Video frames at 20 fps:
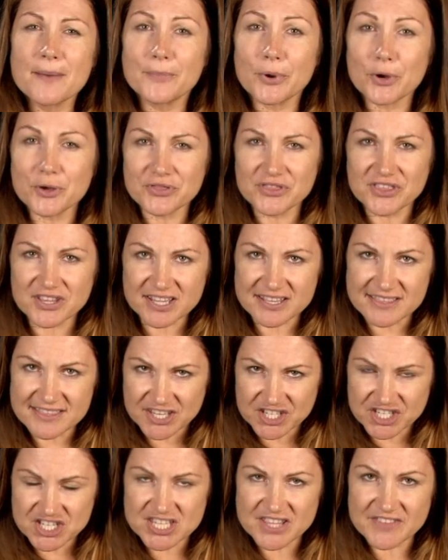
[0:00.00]
both the
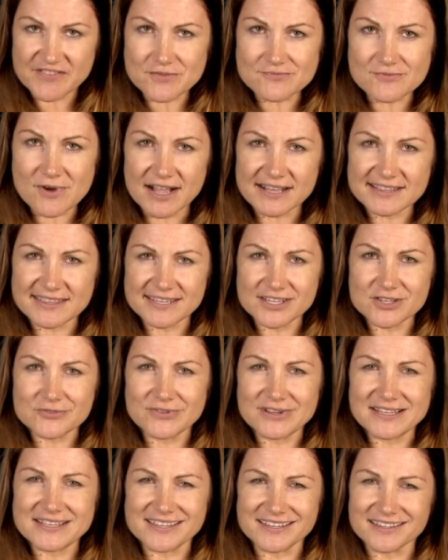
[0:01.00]
conditions for writing and
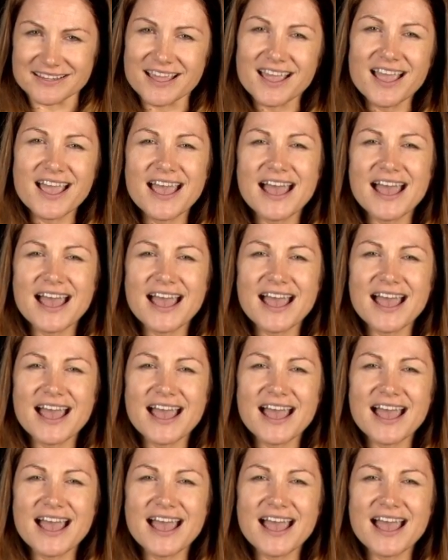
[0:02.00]
reading.